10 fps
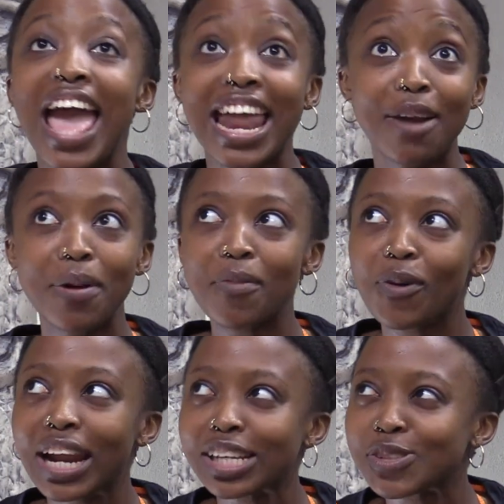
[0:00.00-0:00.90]
And I remember
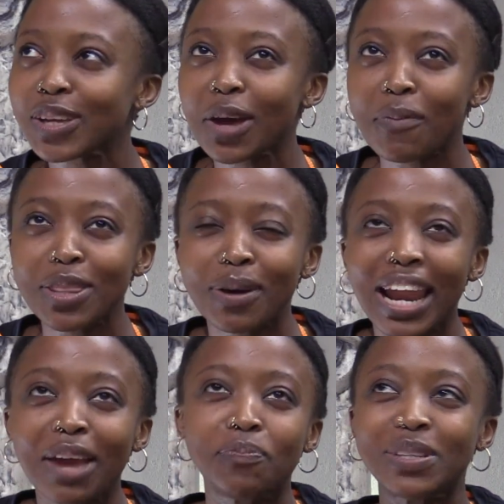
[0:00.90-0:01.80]
when I saw that, when they were
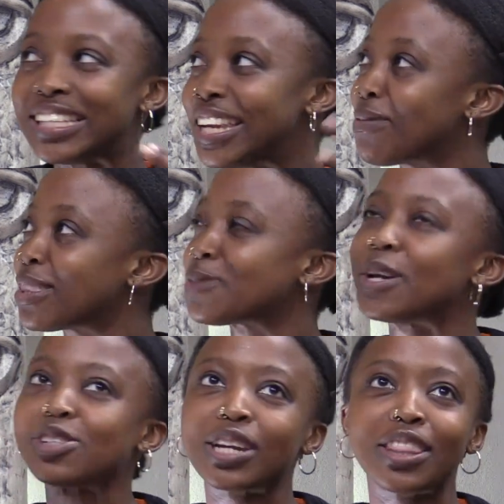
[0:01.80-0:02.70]
like dealing with this
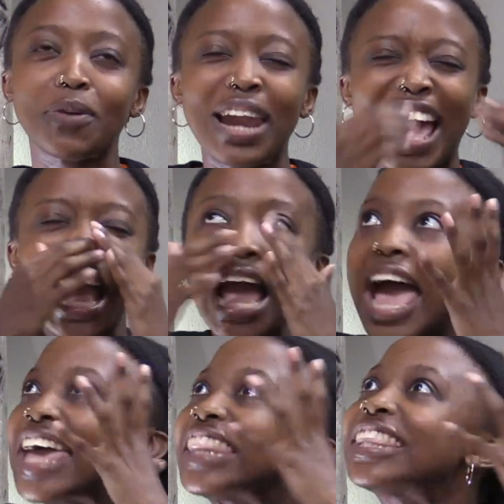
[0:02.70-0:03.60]
patient, and they were like,
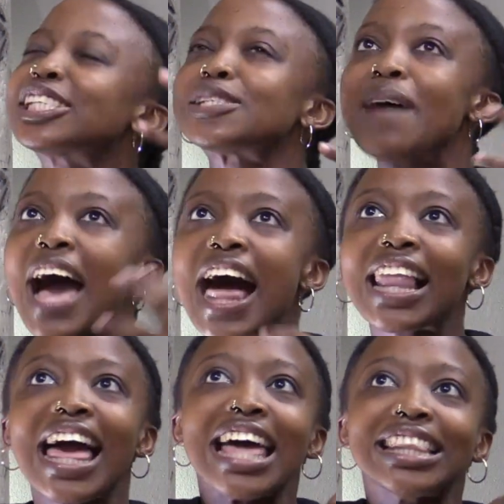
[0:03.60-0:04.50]
the
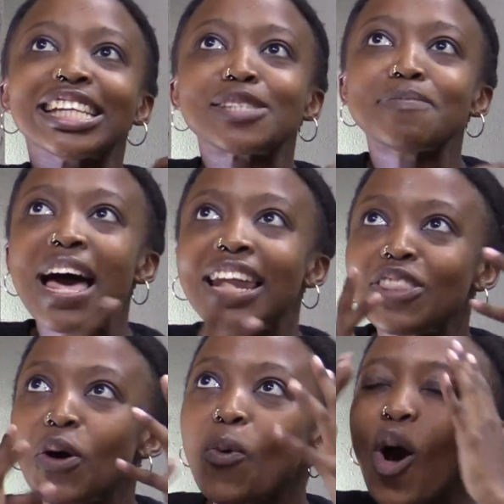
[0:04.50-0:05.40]
smell in
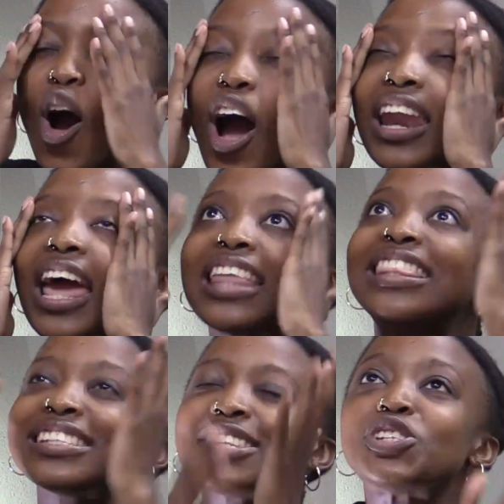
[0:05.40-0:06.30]
the ward.
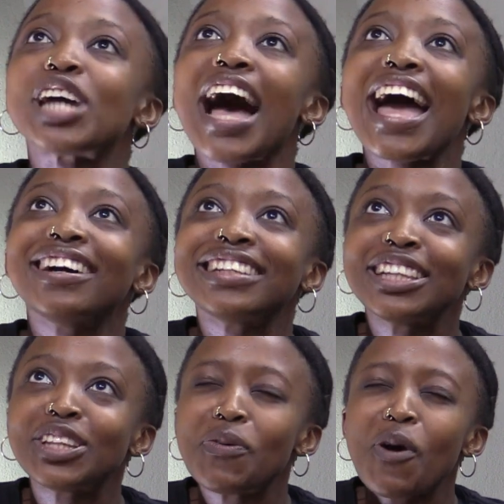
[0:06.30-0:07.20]
There's a child
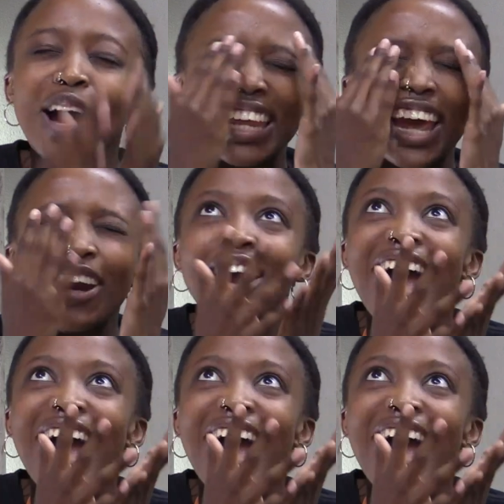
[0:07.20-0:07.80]
in the ward. Get her